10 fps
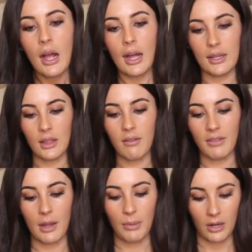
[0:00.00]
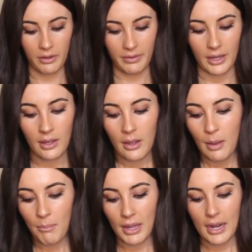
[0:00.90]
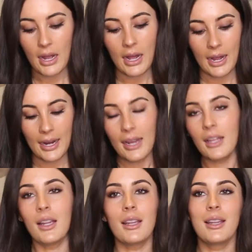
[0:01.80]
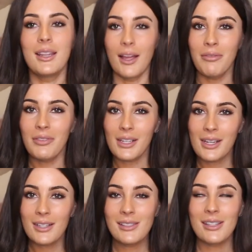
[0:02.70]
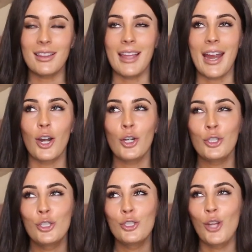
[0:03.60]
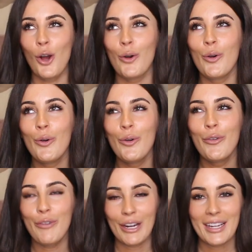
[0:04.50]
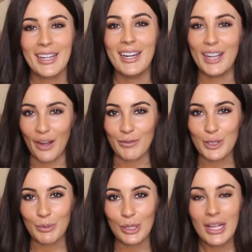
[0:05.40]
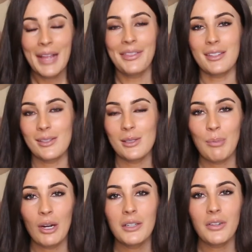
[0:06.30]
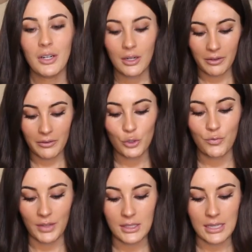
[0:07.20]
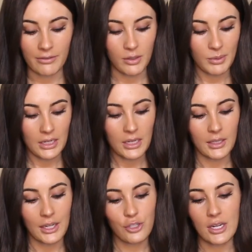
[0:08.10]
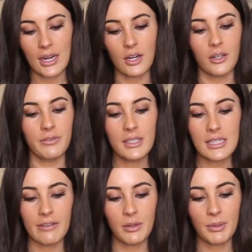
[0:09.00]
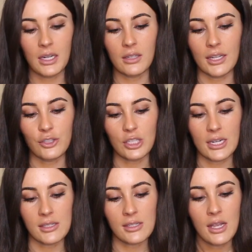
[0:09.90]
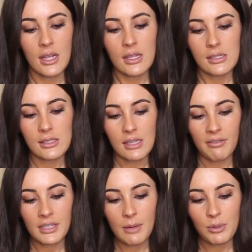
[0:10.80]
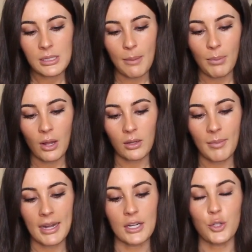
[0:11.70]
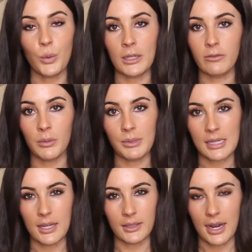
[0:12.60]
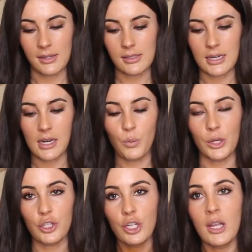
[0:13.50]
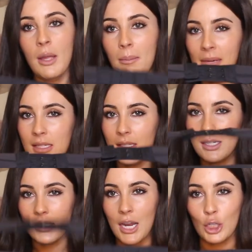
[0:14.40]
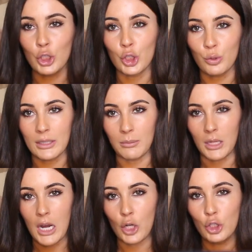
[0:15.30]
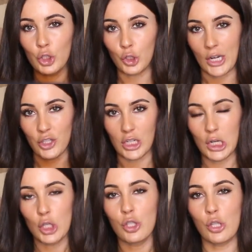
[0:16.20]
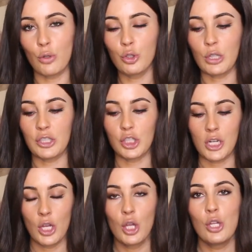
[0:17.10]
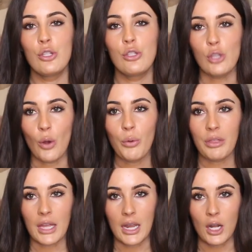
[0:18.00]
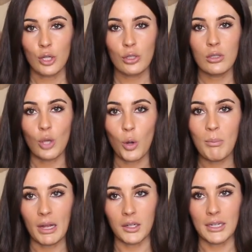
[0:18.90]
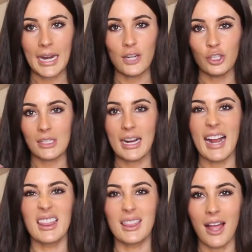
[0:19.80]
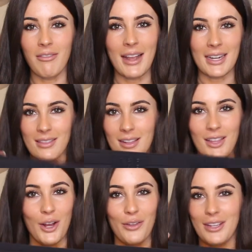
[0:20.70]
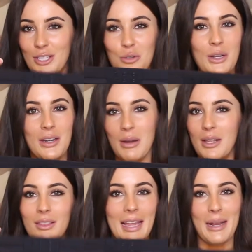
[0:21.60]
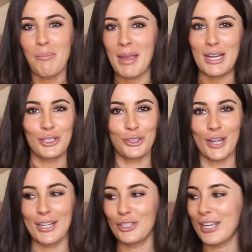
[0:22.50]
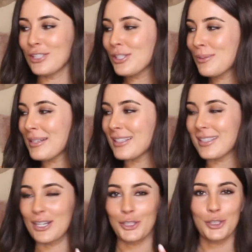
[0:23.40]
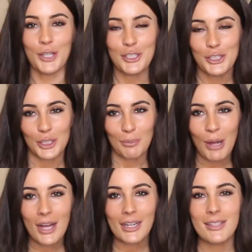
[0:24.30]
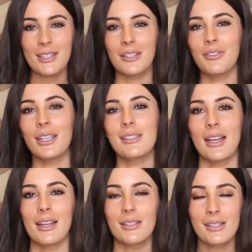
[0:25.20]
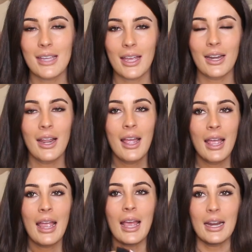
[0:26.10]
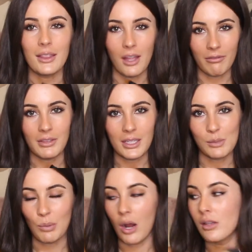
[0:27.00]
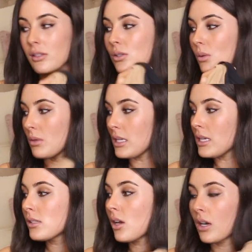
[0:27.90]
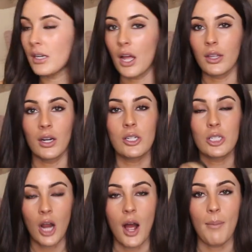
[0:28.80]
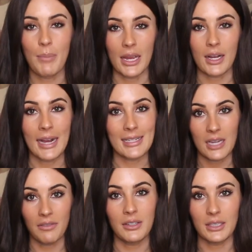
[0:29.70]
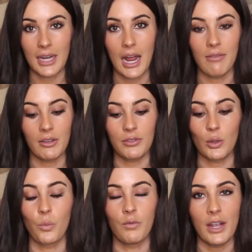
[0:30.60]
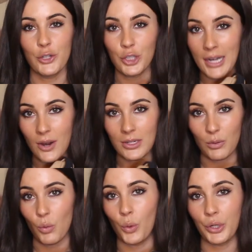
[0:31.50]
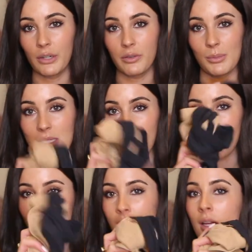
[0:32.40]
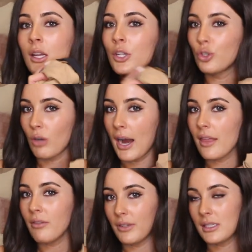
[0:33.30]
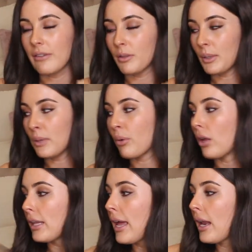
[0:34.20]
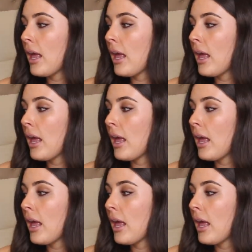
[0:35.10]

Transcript: I love that part of it. But I love these. They're so freaking comfortable. This is a part of her Fits Everybody collection, and her Fits Everybody collection is 70% polyamide and 24% elastane, which means it's extremely stretchy. So stretchy, so thin, so buttery, and just like, I love anything that you can like make it stretch. That just means it's gonna stretch to your body, it's gonna feel like second skin, and I love these bras. So these are another top pick I definitely have if you're venturing out into ordering from SKIMS. Try the Fits Everybody bralette.